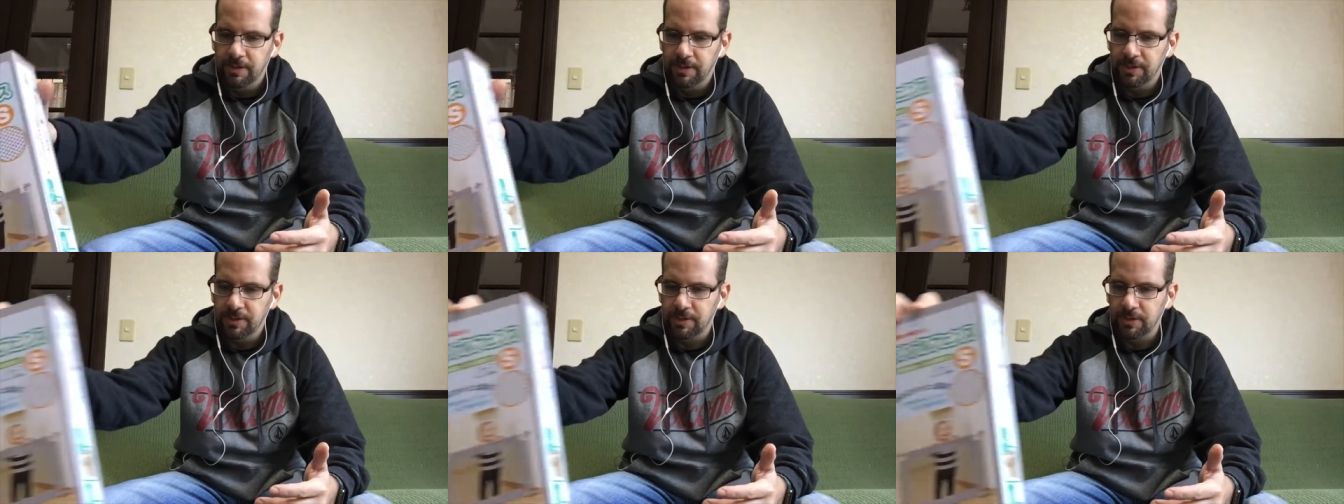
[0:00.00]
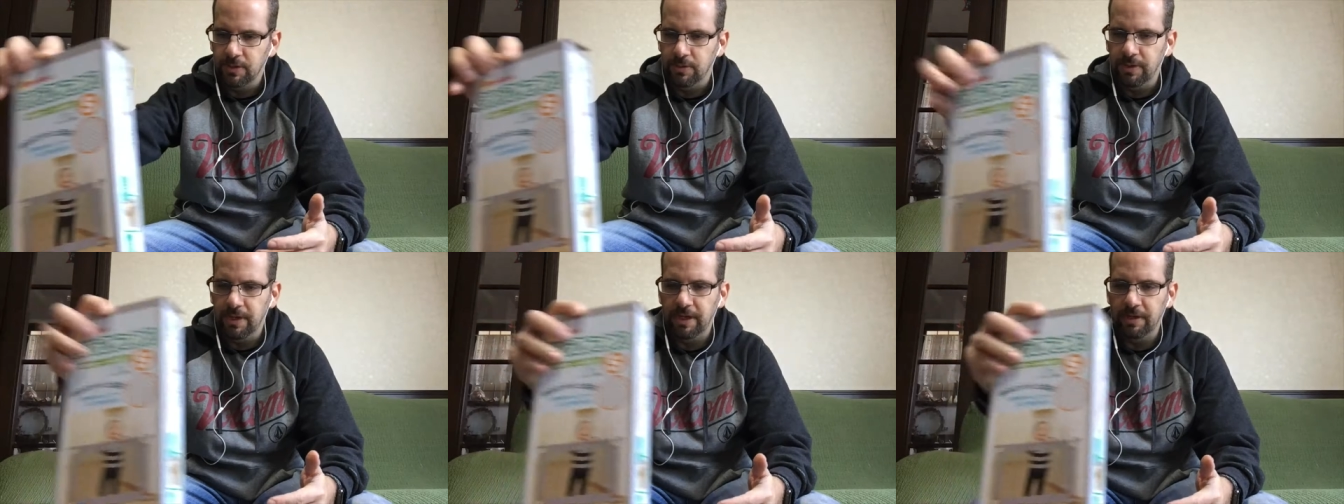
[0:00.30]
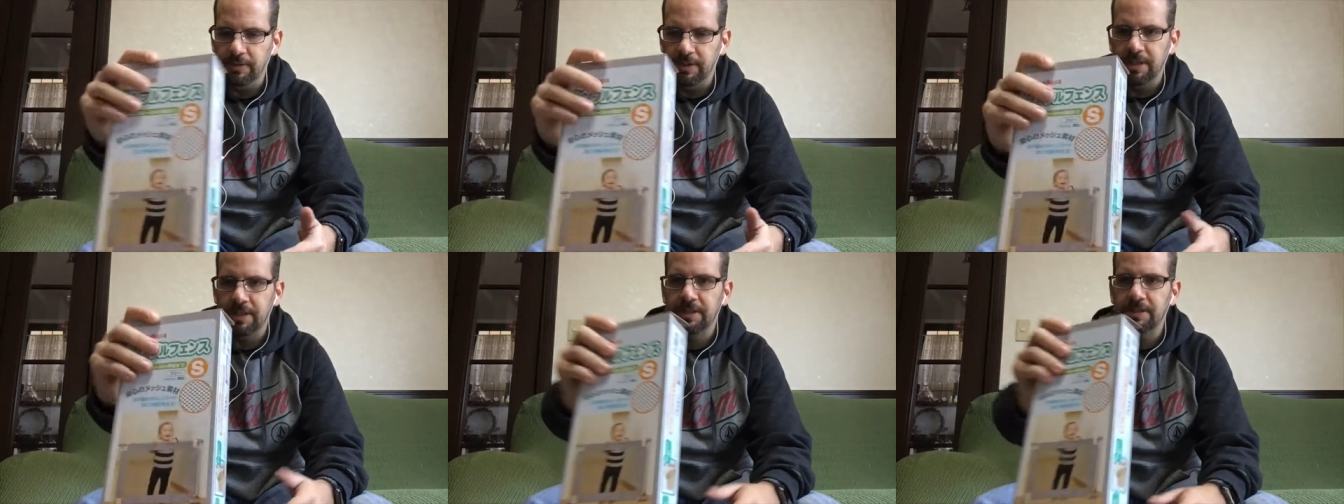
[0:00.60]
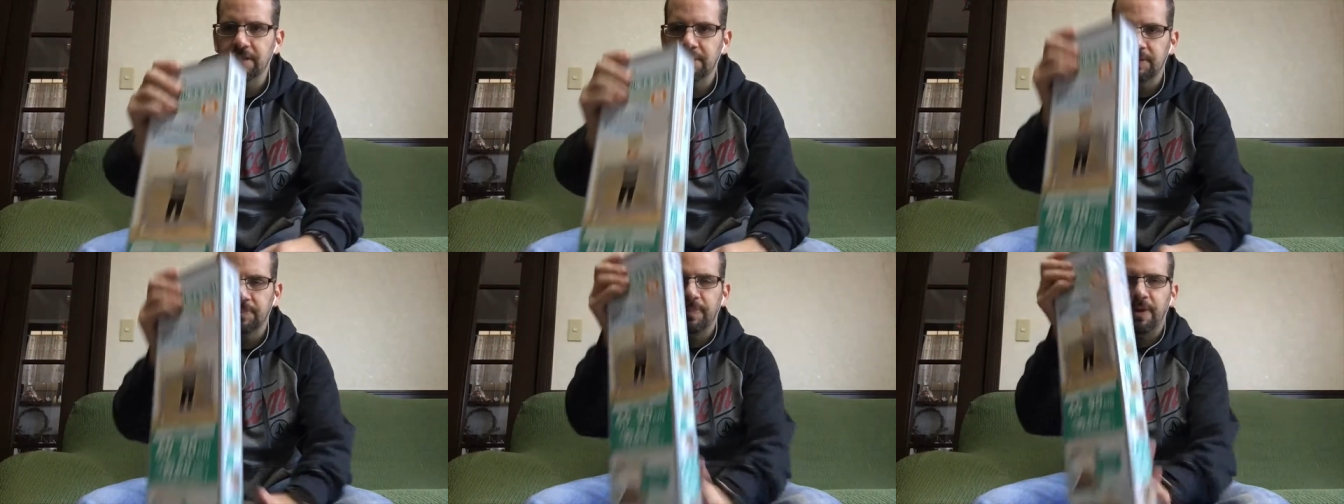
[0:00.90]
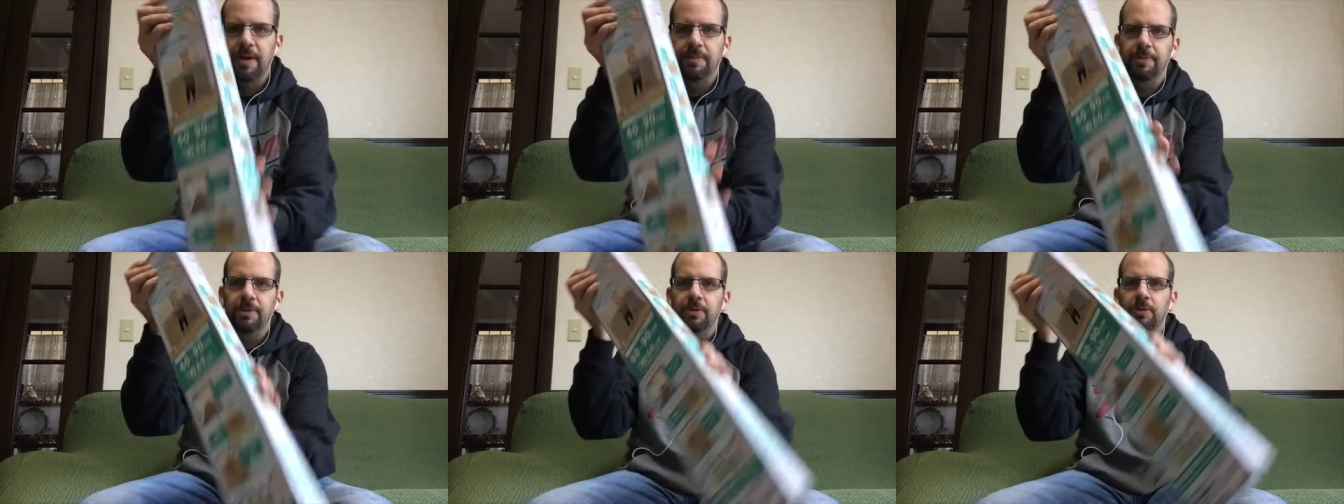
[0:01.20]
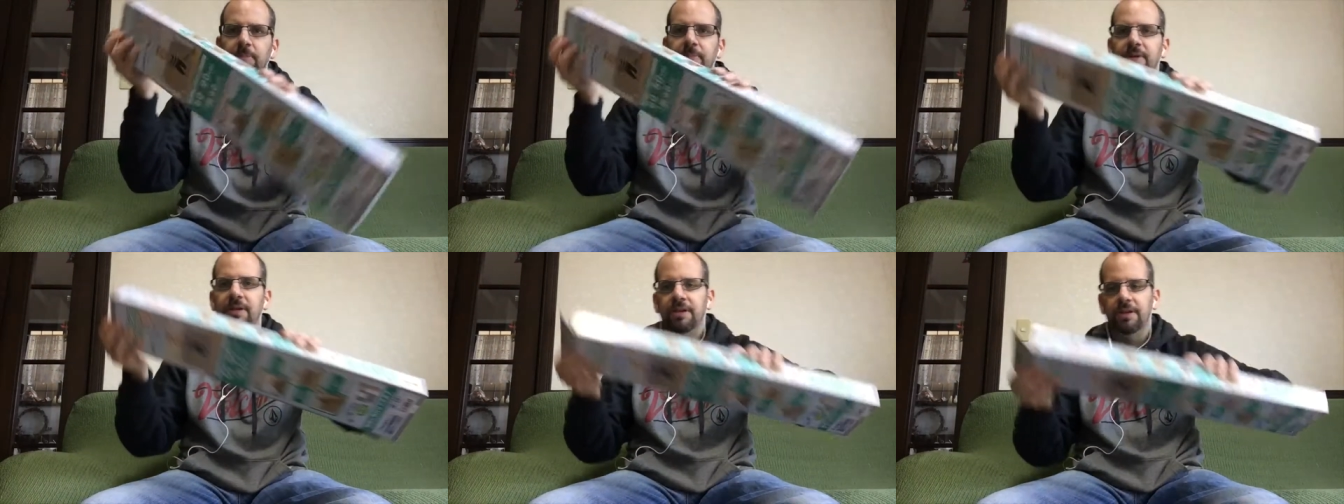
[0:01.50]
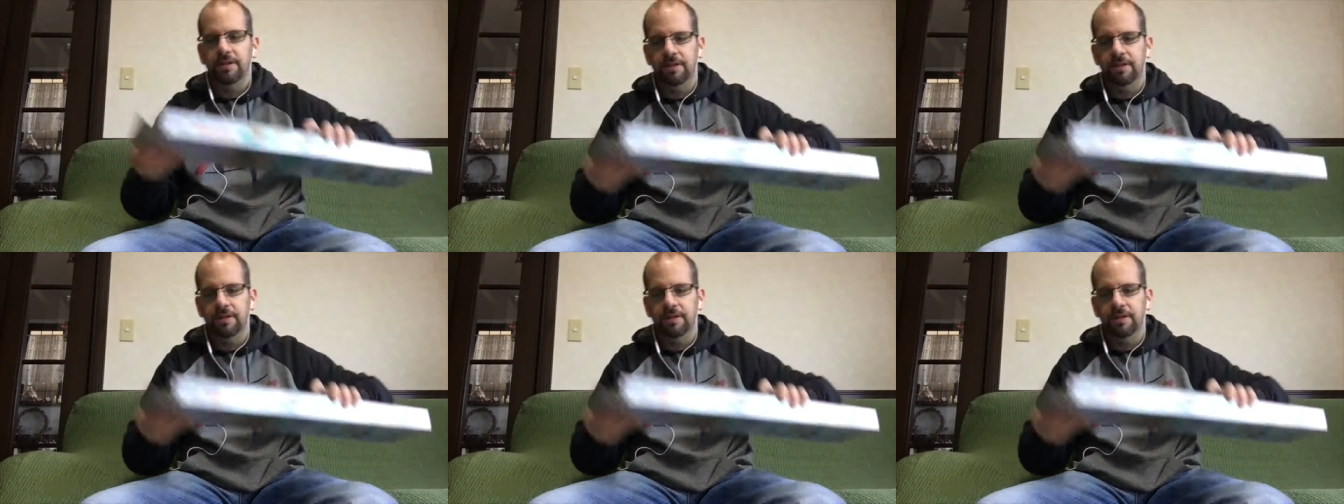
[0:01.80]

So anyway, let's just pop it open